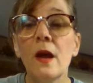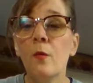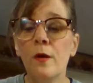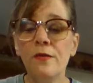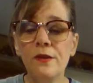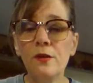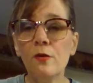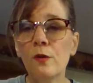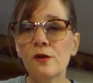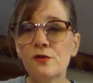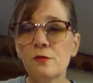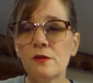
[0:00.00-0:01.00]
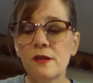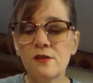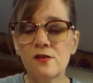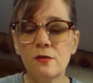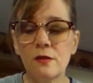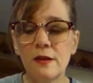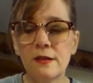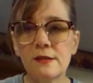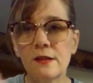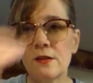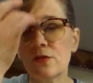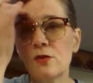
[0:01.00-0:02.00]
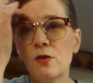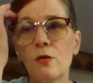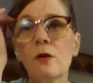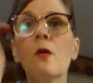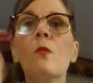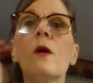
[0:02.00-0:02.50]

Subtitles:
One thing you want to do with these cookies is you're going to want